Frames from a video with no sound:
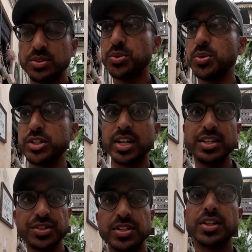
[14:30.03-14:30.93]
which I
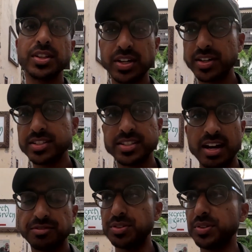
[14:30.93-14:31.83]
entered earlier into the
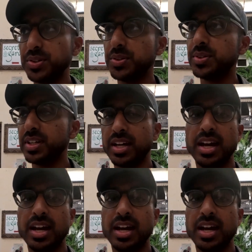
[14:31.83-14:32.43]
afternoon,